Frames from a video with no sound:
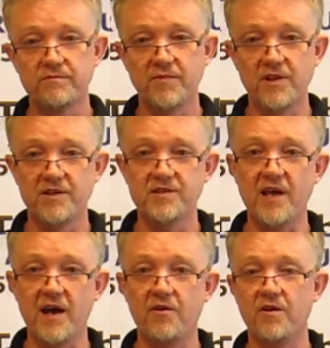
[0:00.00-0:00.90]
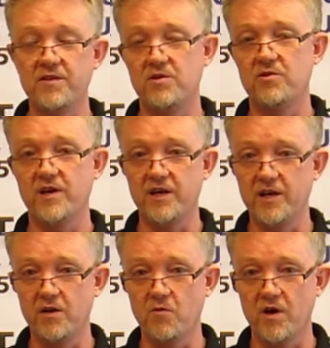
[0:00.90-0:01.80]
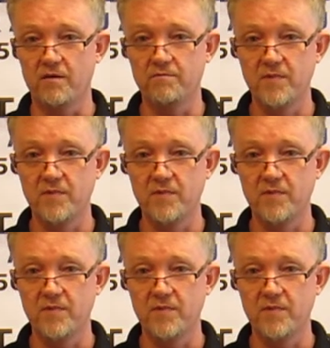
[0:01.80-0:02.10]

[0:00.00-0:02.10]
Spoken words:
that is out on the internet anywhere.